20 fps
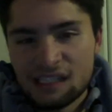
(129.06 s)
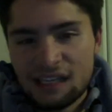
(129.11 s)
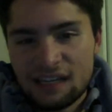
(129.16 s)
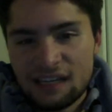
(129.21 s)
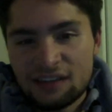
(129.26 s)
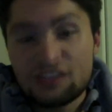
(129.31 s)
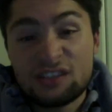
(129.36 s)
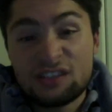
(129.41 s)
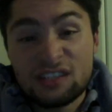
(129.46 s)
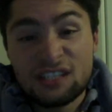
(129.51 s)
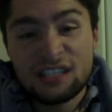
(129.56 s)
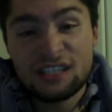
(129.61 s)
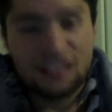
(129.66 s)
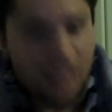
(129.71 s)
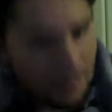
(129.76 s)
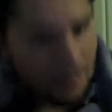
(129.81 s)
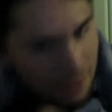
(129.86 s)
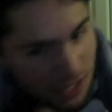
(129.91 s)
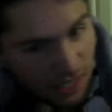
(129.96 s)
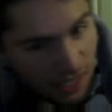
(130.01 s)
they're still
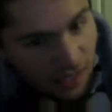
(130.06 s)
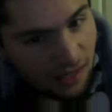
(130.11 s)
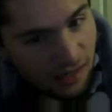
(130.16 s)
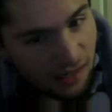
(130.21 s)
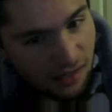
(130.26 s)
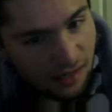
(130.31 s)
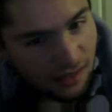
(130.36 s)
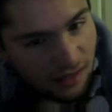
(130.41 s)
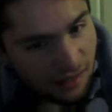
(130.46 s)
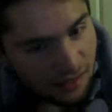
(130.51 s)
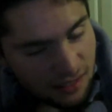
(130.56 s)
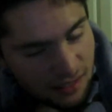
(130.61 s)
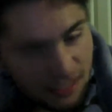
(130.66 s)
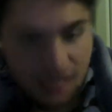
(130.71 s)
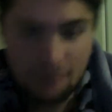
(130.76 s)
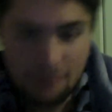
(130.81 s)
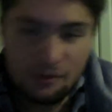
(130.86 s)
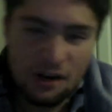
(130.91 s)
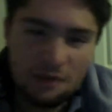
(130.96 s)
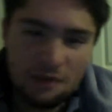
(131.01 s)
up here.
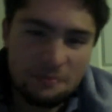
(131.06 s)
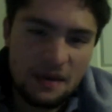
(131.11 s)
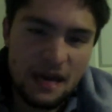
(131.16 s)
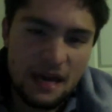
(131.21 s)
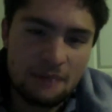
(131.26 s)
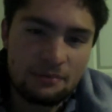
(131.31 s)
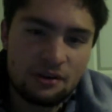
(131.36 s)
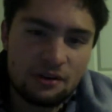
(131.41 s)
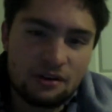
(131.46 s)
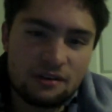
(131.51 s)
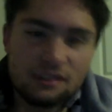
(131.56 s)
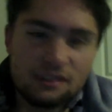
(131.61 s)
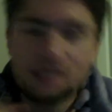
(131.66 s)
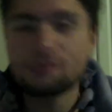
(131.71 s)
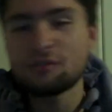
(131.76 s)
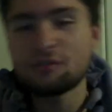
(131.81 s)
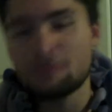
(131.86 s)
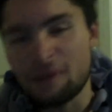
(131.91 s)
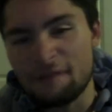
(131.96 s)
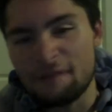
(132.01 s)
Some are on paper,
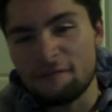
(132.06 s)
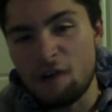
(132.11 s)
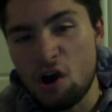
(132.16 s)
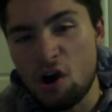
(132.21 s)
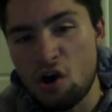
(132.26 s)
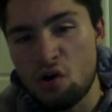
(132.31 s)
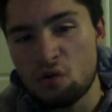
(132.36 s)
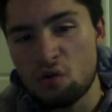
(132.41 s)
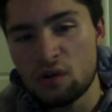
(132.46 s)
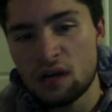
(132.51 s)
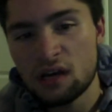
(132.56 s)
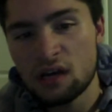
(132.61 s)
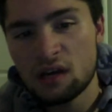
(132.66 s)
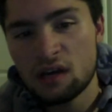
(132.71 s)
some are in my phone.